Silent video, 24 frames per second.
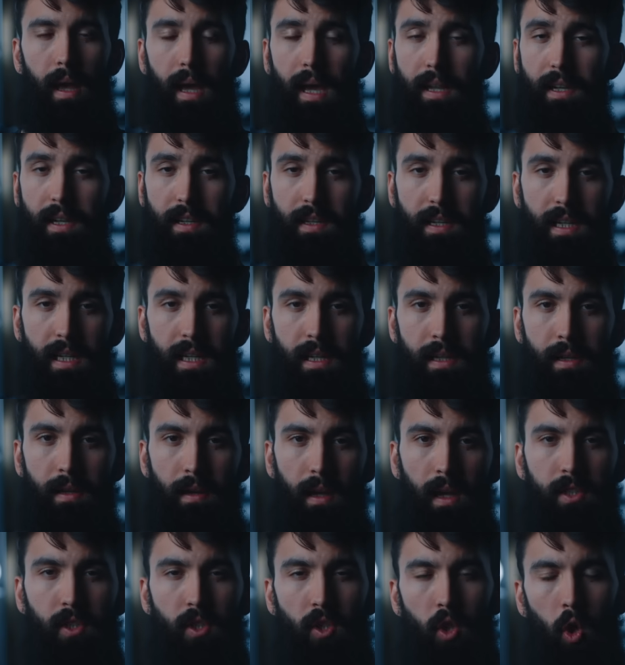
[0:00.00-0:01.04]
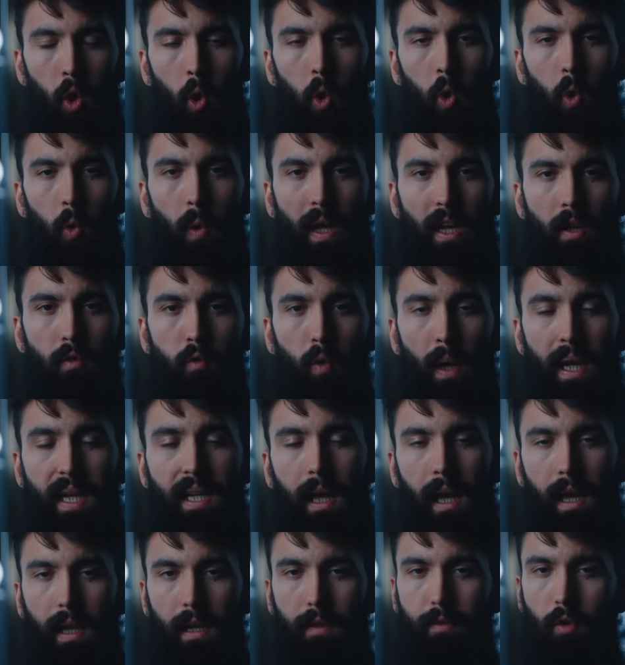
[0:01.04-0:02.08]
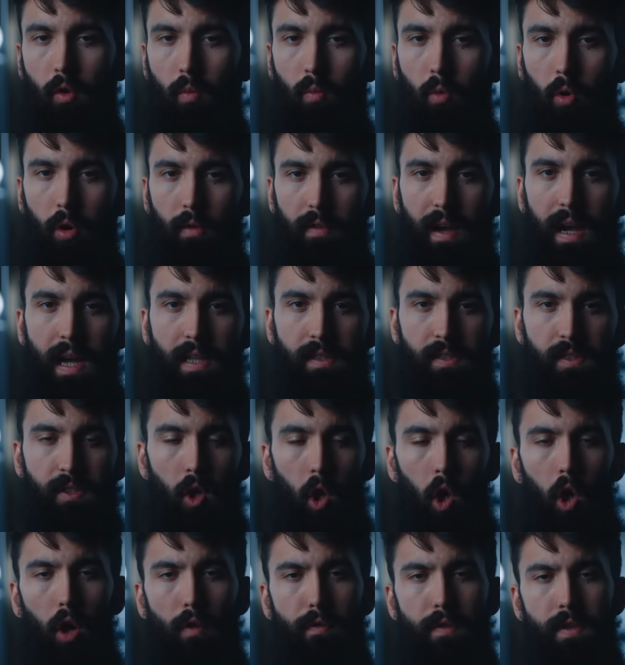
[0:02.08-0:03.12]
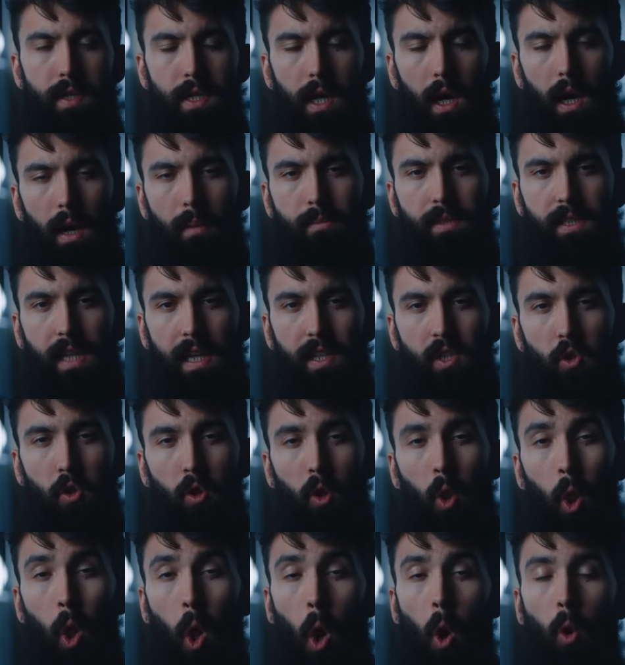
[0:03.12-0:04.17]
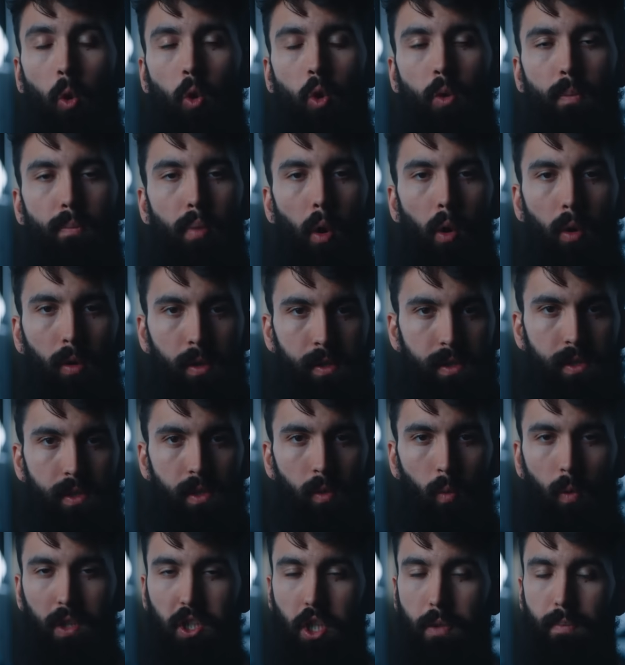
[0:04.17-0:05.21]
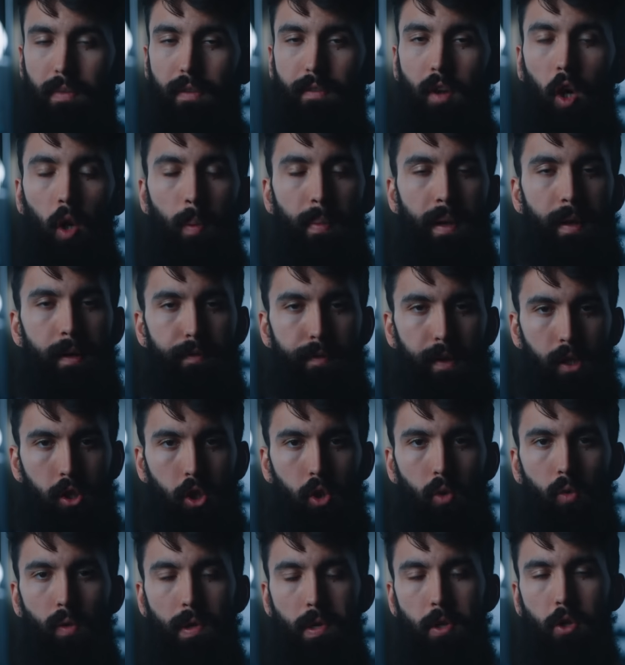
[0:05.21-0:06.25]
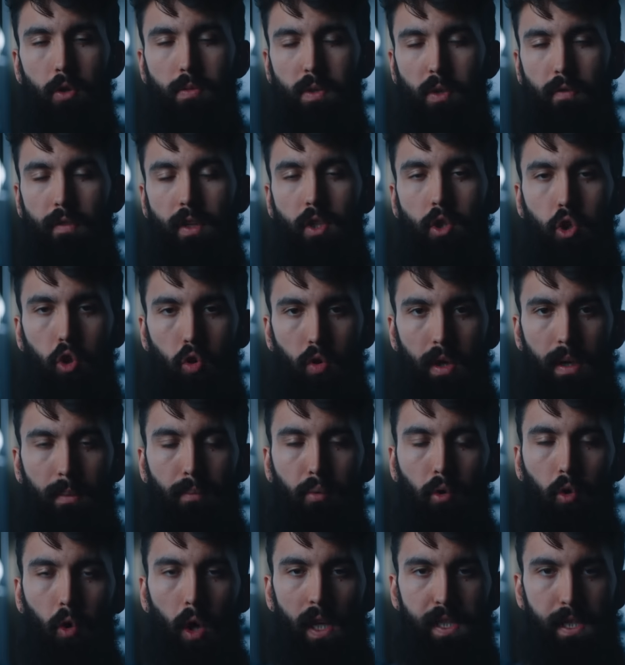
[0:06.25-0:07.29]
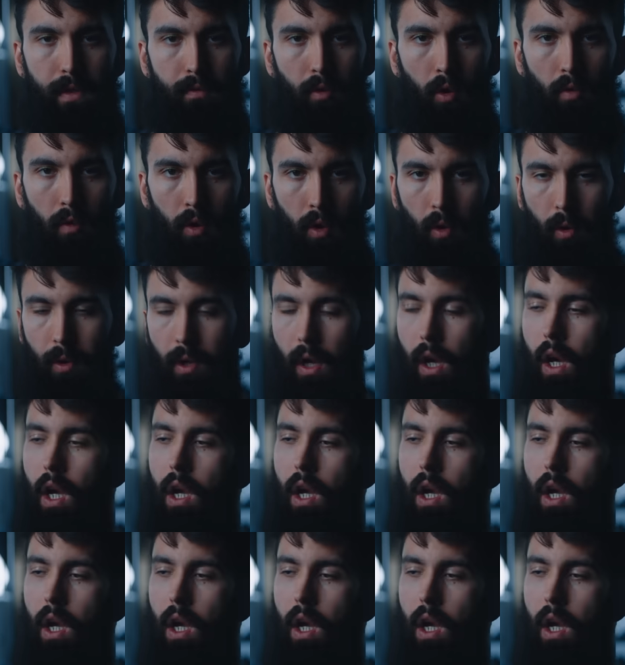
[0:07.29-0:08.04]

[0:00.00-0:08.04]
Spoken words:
And indeed, a slower rate of weight gain if you're more advanced oftentimes gets you longer bulks, which can be very beneficial in terms of ensuring progressive overload